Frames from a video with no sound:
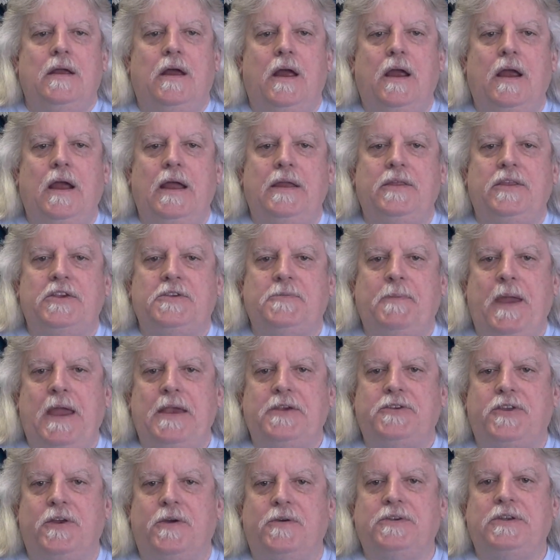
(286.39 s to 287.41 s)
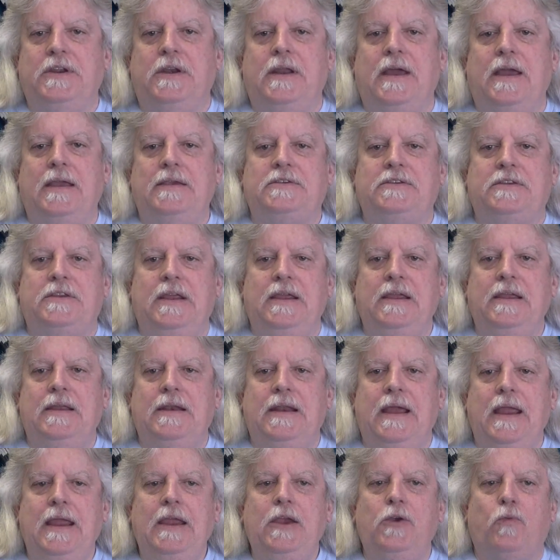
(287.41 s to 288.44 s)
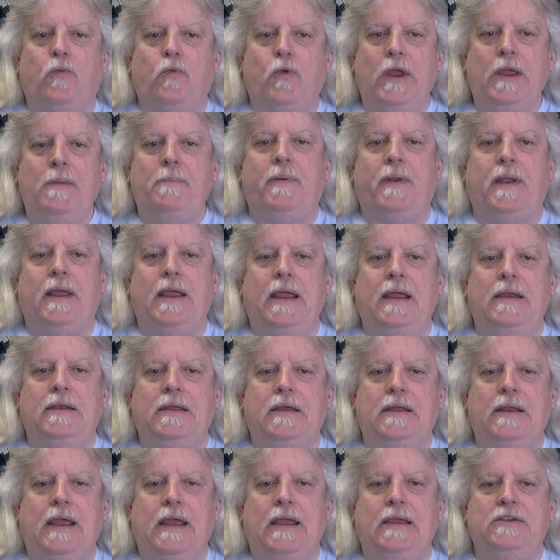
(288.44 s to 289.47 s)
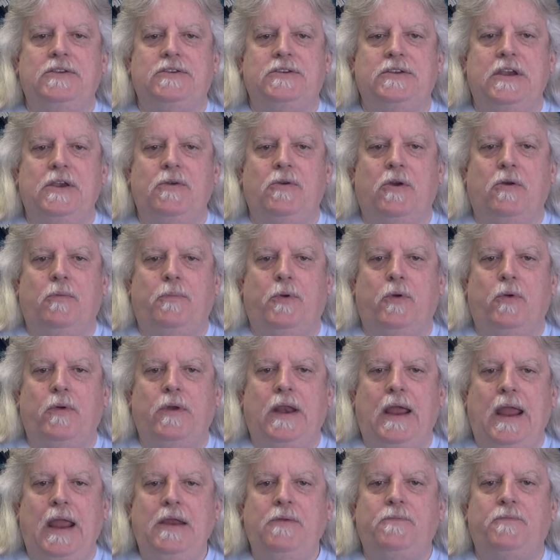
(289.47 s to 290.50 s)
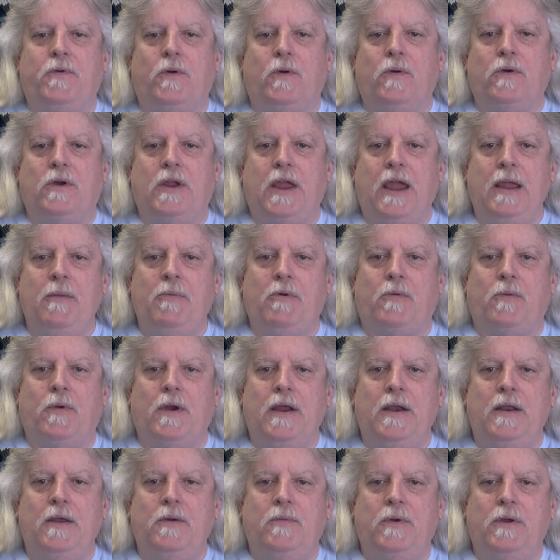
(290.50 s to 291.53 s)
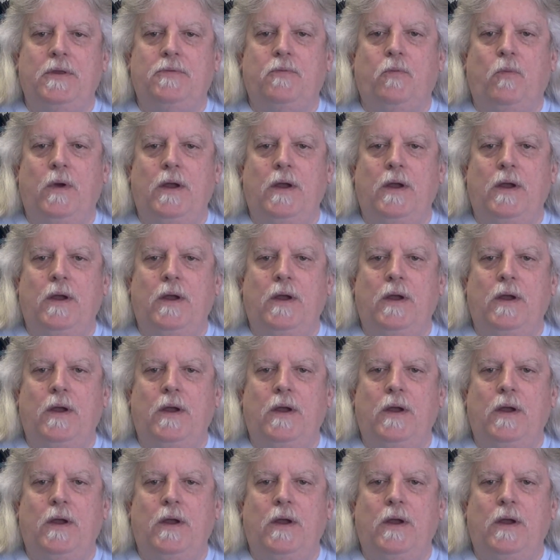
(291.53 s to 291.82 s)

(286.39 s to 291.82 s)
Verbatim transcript: Alright, this past Thursday night's TNA replay did a 0.84 cable rating with